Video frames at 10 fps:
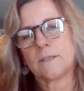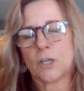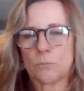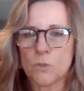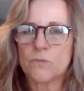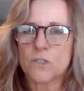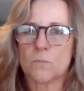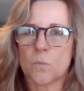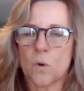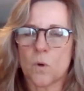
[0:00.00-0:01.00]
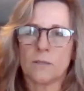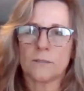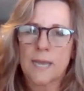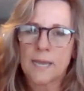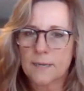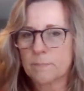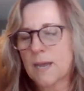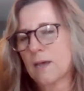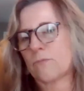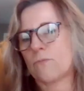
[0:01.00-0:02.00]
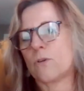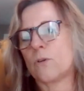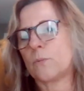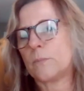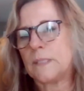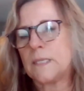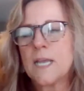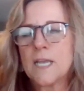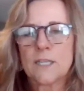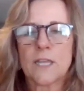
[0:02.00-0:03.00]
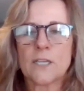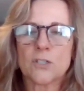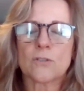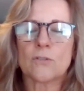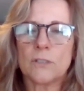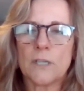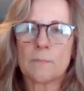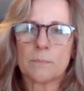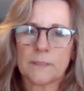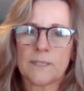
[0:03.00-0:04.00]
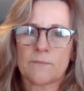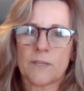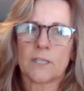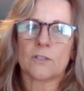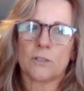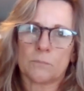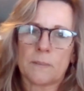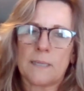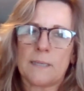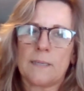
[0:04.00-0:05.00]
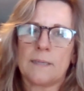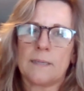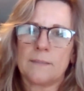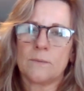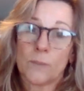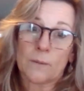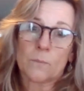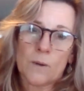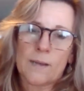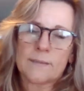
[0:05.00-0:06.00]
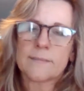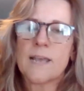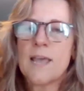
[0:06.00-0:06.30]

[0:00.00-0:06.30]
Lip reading: moved some walls out of the bathroom, and they just could not believe that it could be what it was.